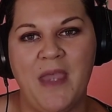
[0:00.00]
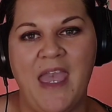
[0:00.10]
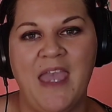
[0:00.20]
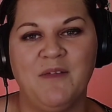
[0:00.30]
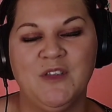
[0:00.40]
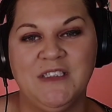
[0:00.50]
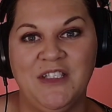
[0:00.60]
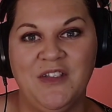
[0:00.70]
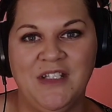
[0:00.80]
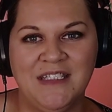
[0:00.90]
and we'll see
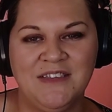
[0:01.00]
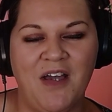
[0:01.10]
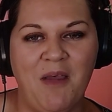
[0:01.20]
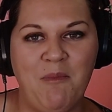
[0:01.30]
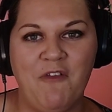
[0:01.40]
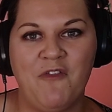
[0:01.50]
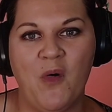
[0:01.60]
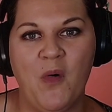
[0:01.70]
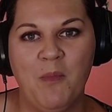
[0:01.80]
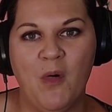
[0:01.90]
you next time
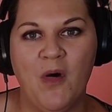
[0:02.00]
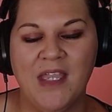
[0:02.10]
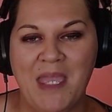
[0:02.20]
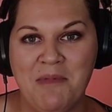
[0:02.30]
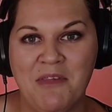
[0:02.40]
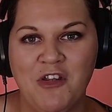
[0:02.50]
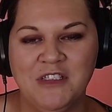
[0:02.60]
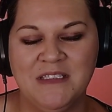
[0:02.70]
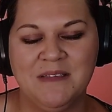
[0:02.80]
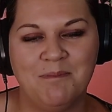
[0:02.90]
for more Game of
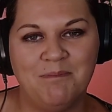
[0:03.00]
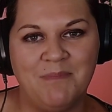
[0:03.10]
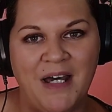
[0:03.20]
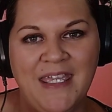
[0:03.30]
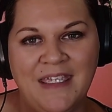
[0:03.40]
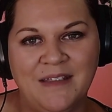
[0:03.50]
Thrones. Bye.